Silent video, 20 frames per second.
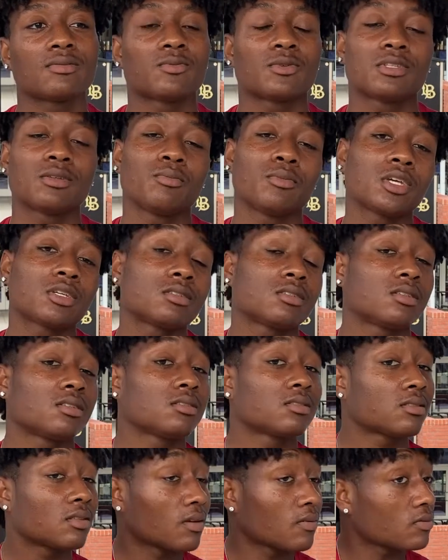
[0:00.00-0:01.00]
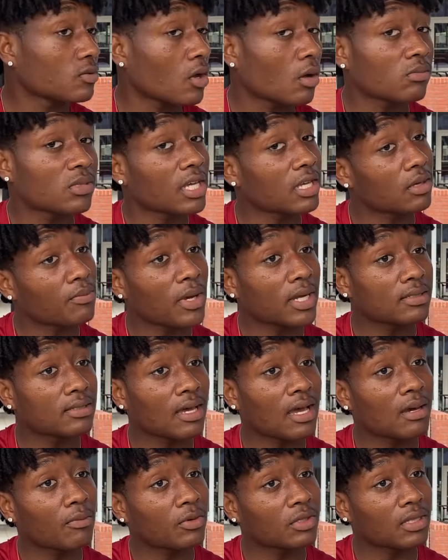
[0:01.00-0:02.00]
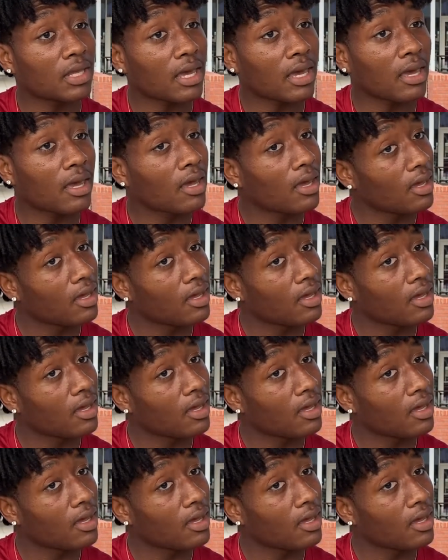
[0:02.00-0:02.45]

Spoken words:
the mixing and stuff. So I'm taking my time with that.